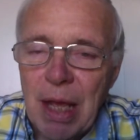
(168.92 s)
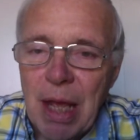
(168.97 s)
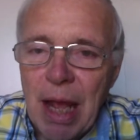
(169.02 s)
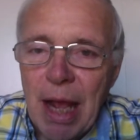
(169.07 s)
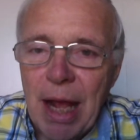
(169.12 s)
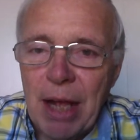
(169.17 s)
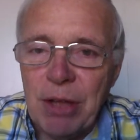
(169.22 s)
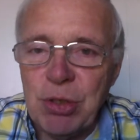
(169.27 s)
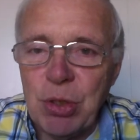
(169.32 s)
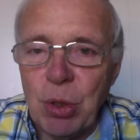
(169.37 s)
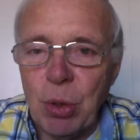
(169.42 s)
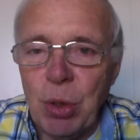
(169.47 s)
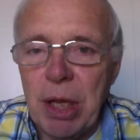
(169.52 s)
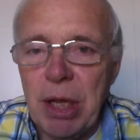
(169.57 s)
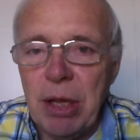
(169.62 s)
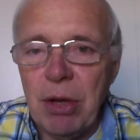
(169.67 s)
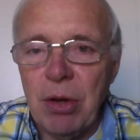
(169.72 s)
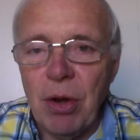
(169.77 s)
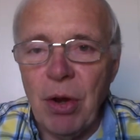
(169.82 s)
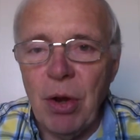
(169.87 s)
And so
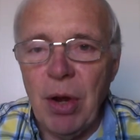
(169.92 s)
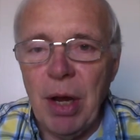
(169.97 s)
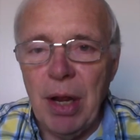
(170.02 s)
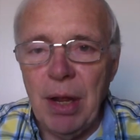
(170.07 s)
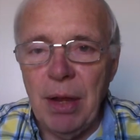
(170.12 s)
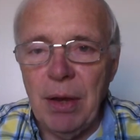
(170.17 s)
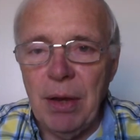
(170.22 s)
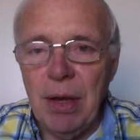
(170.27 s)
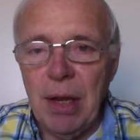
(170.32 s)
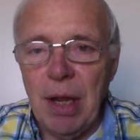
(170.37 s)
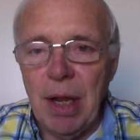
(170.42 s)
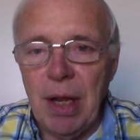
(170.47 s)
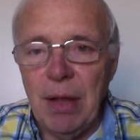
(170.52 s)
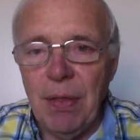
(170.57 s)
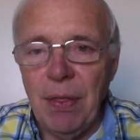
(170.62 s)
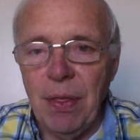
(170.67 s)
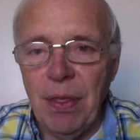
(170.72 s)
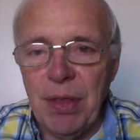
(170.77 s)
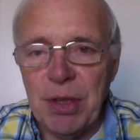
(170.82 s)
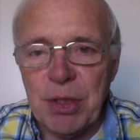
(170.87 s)
here in,
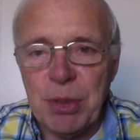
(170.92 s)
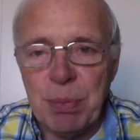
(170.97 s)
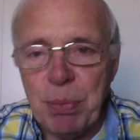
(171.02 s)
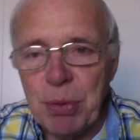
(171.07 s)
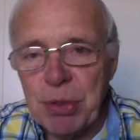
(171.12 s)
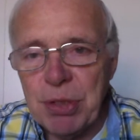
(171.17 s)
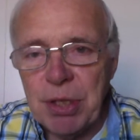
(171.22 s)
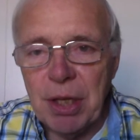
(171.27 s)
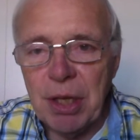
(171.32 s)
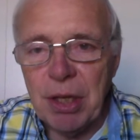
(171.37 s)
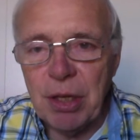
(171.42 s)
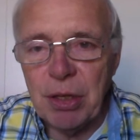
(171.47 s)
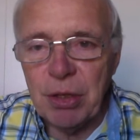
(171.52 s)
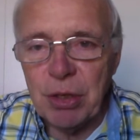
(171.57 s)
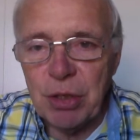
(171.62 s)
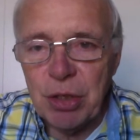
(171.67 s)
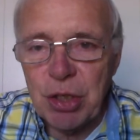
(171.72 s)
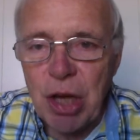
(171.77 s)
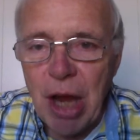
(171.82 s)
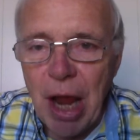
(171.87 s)
in this
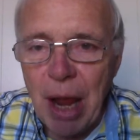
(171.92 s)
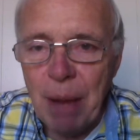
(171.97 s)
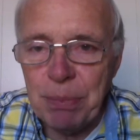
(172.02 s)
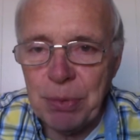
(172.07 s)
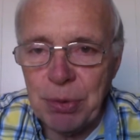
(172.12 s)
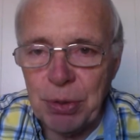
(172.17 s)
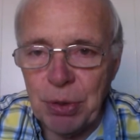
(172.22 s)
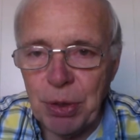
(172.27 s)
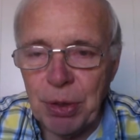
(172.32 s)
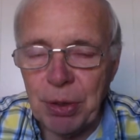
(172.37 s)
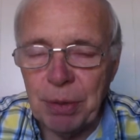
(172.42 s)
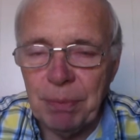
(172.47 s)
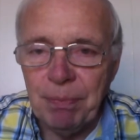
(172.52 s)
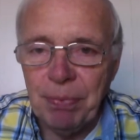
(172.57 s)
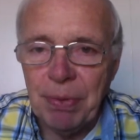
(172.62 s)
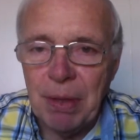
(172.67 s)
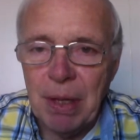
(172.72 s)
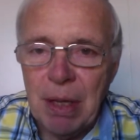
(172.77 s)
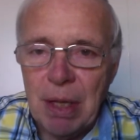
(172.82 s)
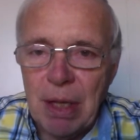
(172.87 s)
particular chapter,
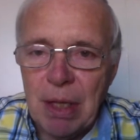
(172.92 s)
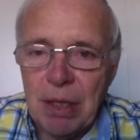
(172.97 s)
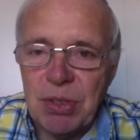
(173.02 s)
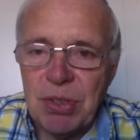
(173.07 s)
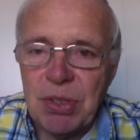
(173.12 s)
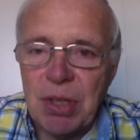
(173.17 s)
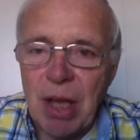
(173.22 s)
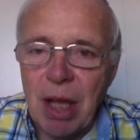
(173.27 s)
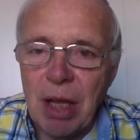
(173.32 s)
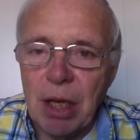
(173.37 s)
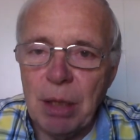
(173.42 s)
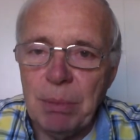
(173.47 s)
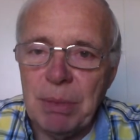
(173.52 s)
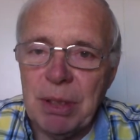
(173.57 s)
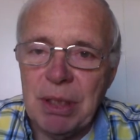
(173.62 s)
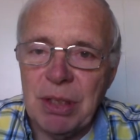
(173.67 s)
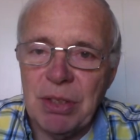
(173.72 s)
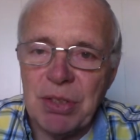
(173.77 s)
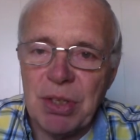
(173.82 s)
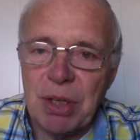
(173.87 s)

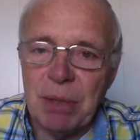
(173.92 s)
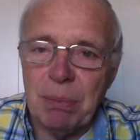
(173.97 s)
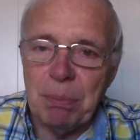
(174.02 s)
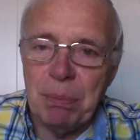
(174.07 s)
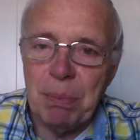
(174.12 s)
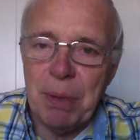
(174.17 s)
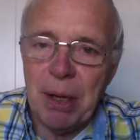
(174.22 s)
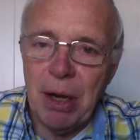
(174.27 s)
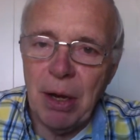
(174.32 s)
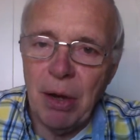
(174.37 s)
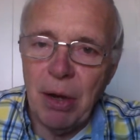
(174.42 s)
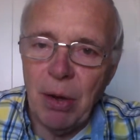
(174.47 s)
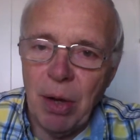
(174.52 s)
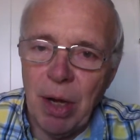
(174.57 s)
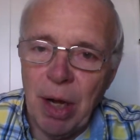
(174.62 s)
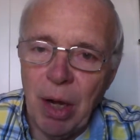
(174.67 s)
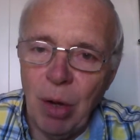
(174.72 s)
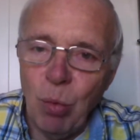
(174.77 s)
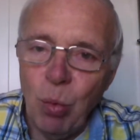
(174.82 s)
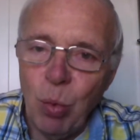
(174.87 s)
Solomon is
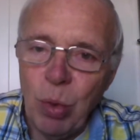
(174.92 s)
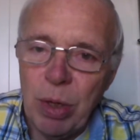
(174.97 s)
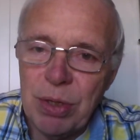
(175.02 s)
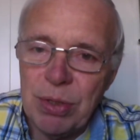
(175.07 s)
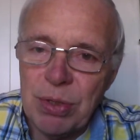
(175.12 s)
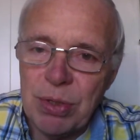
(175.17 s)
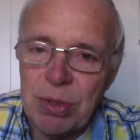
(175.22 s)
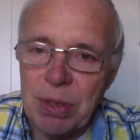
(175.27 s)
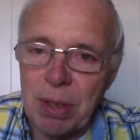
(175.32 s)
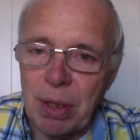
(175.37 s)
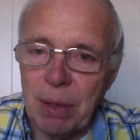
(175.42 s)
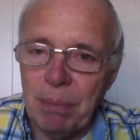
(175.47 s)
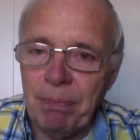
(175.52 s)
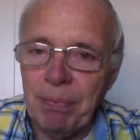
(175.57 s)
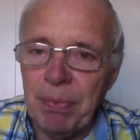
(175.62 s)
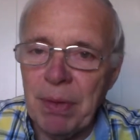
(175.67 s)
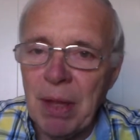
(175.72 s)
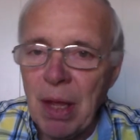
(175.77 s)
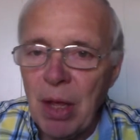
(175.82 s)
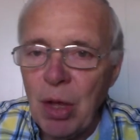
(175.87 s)
comparing
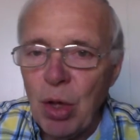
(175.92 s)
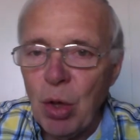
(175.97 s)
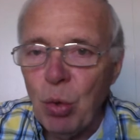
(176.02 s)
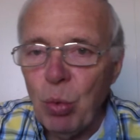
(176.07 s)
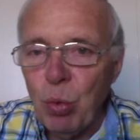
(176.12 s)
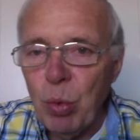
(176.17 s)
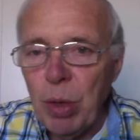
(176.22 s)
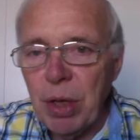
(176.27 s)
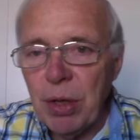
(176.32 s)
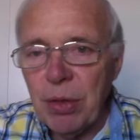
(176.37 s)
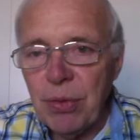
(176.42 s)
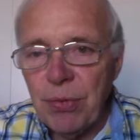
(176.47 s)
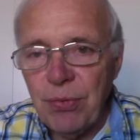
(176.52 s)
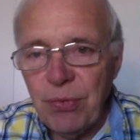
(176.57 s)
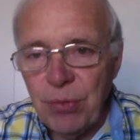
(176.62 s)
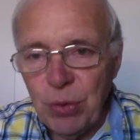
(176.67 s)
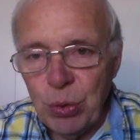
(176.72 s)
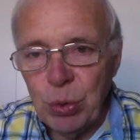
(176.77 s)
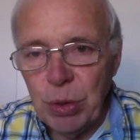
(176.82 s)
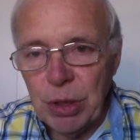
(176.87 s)
wisdom with
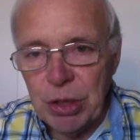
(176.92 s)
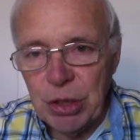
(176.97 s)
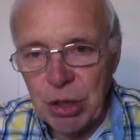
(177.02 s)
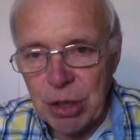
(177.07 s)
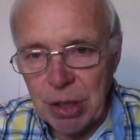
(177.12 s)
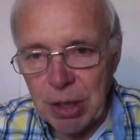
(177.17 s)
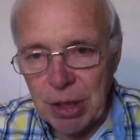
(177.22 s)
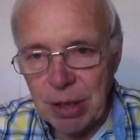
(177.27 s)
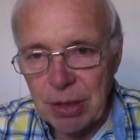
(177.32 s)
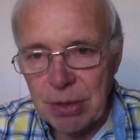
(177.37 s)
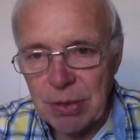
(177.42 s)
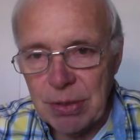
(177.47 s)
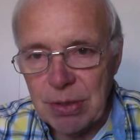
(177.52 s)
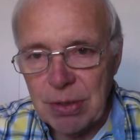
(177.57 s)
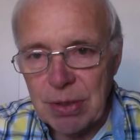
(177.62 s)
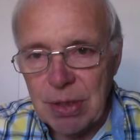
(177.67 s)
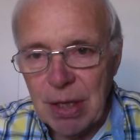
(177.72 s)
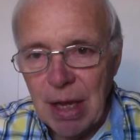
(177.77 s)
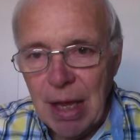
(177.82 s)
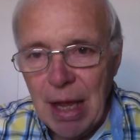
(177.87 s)

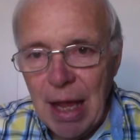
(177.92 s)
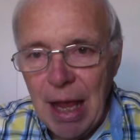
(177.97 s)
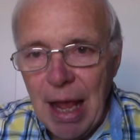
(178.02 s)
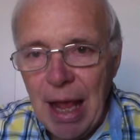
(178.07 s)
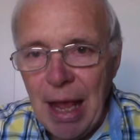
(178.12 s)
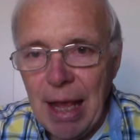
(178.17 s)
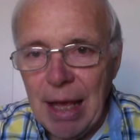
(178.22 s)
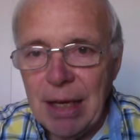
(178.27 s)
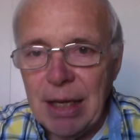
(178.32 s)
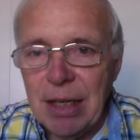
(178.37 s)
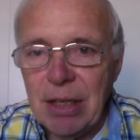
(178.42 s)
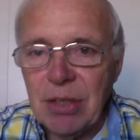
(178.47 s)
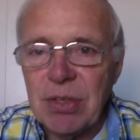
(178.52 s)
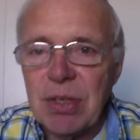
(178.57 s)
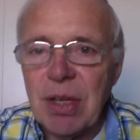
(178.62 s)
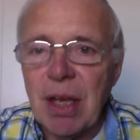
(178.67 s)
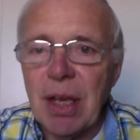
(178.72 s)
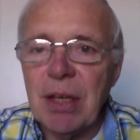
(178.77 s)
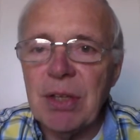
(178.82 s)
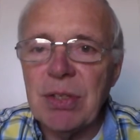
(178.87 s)
foolishness. And he
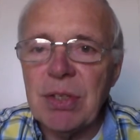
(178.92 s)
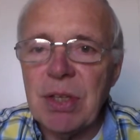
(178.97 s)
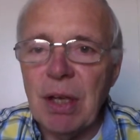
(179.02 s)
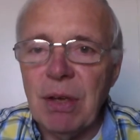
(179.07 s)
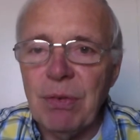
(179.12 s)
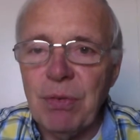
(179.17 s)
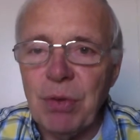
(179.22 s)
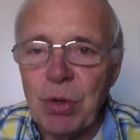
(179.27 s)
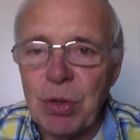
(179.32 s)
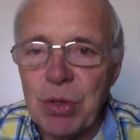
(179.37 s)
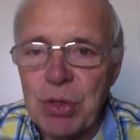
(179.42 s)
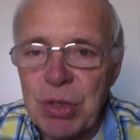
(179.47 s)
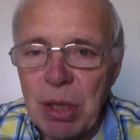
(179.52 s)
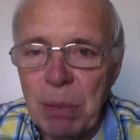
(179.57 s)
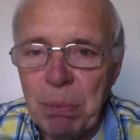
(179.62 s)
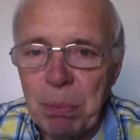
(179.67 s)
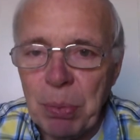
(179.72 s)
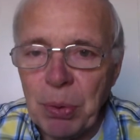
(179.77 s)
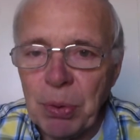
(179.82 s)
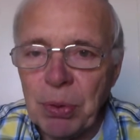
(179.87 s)
says, if you're
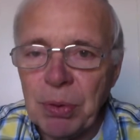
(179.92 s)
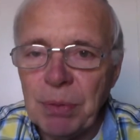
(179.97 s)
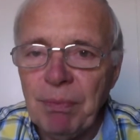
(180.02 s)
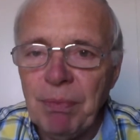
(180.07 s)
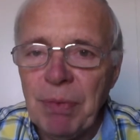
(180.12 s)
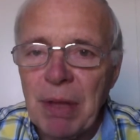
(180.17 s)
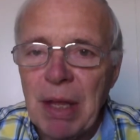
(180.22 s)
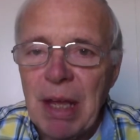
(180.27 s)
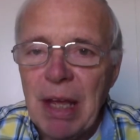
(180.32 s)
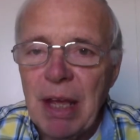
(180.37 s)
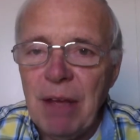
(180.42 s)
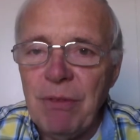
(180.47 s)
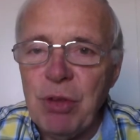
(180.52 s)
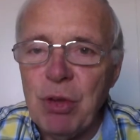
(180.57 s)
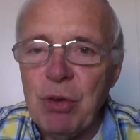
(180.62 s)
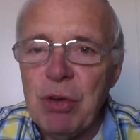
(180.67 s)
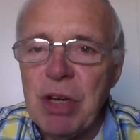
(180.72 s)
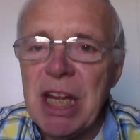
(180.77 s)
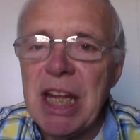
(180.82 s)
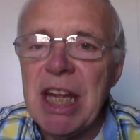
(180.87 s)
simple, if
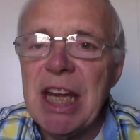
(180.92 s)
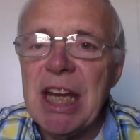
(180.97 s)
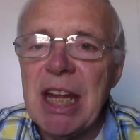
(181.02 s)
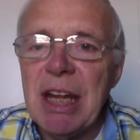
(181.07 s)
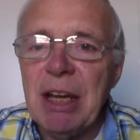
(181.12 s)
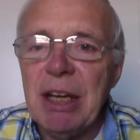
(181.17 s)
you need